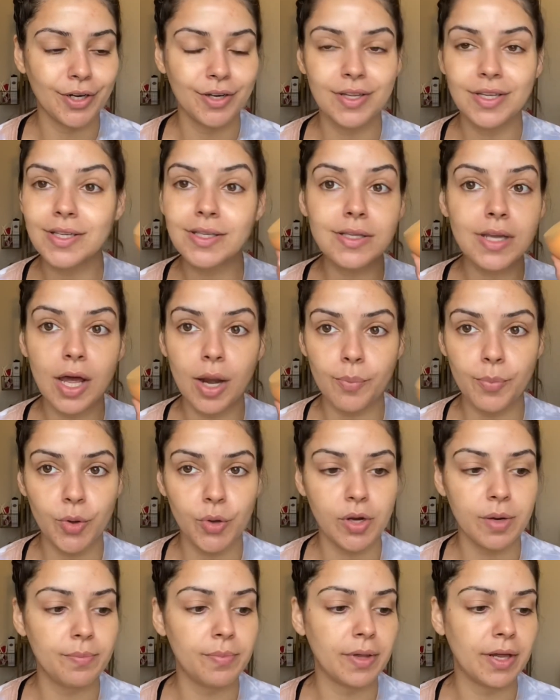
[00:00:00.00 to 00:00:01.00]
This is not a
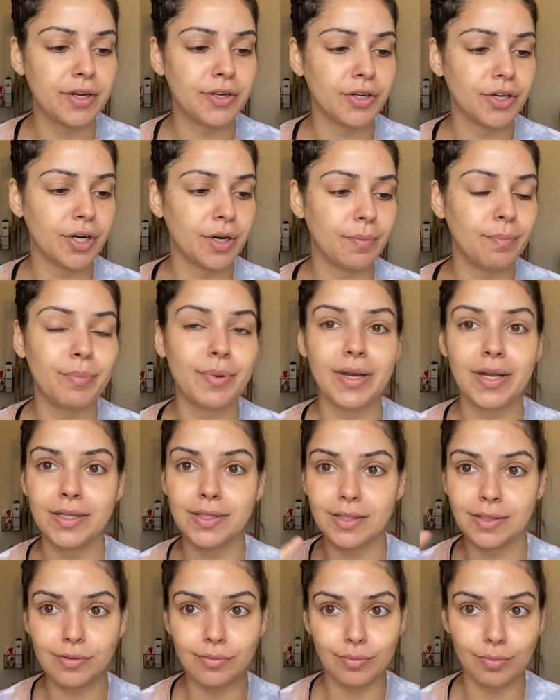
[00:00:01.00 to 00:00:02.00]
beauty blender, but
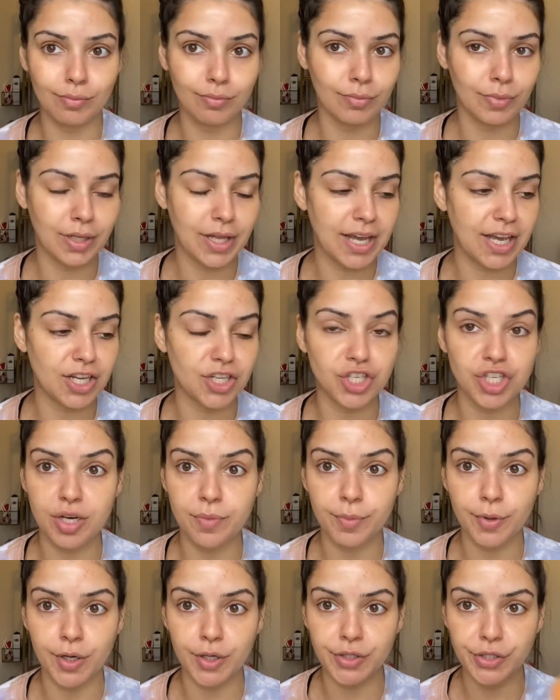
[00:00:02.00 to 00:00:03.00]
it's like a
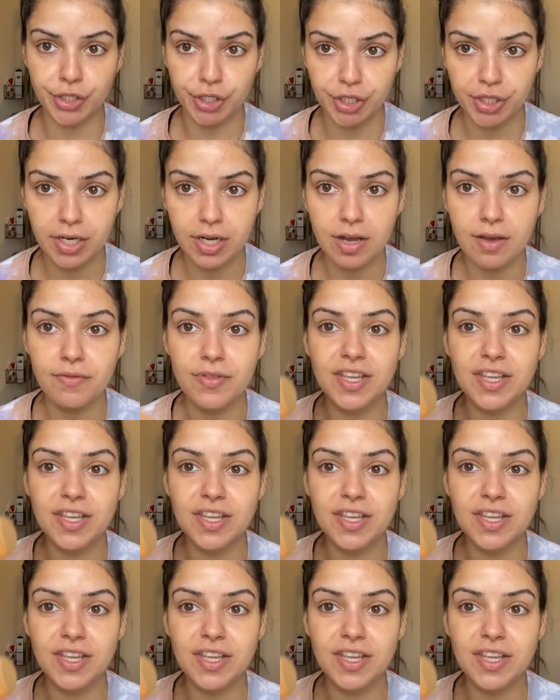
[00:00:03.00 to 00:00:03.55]
cheaper alternative.